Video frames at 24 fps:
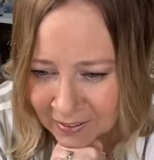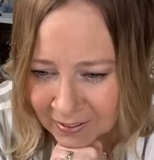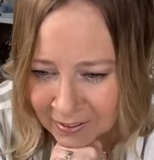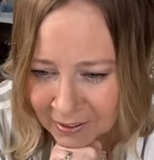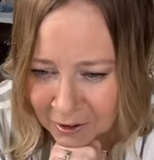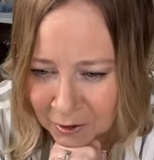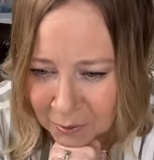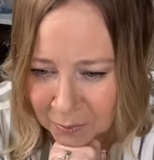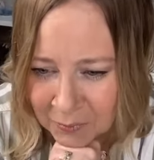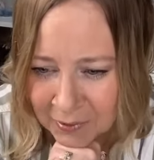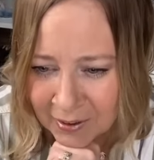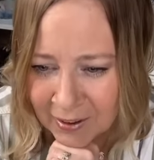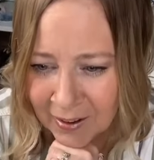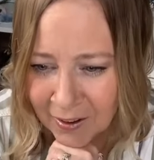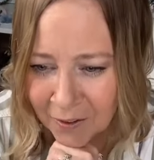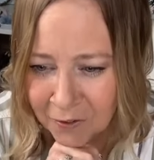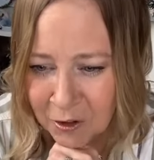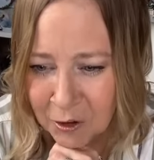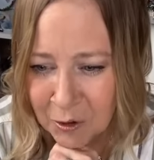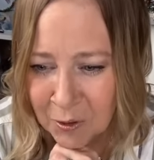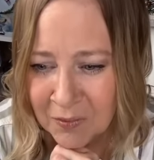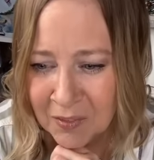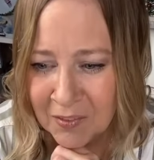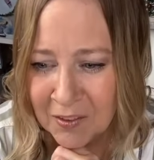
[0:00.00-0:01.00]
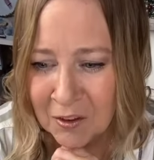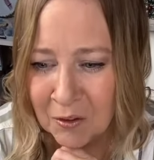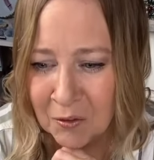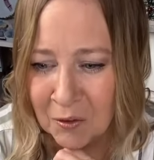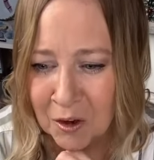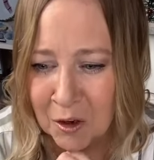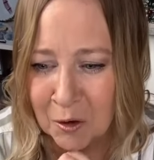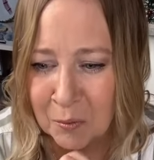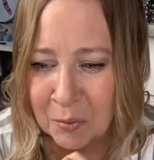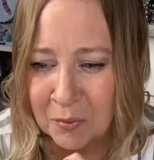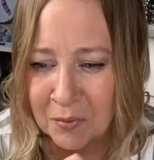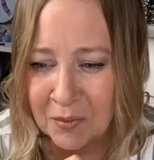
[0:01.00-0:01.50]
Yeah, if you're in the
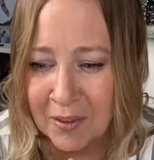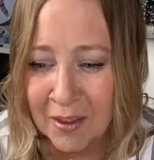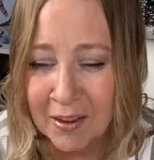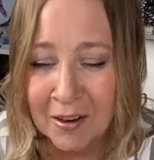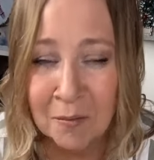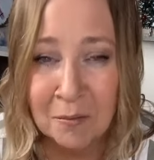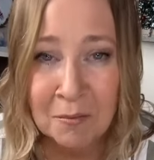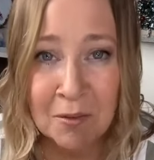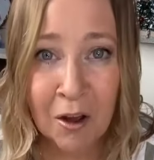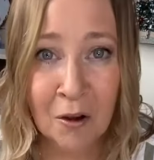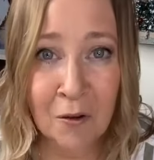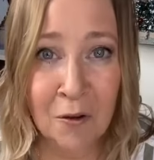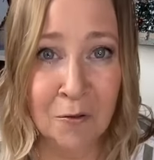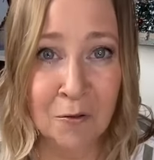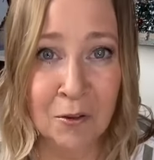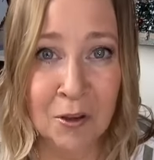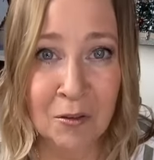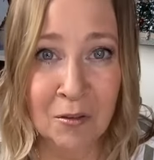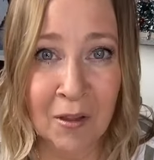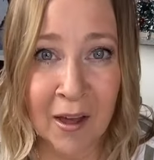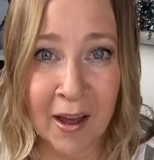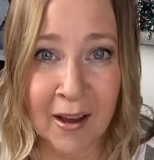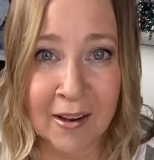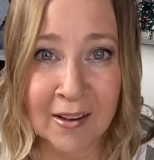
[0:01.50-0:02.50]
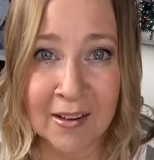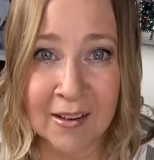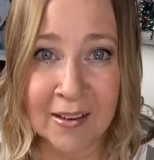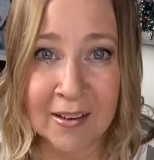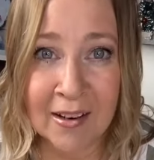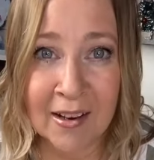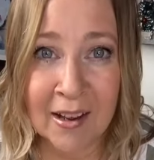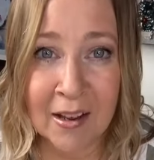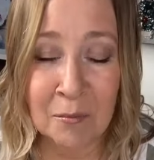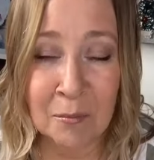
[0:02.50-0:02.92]
group, let them know if you like it.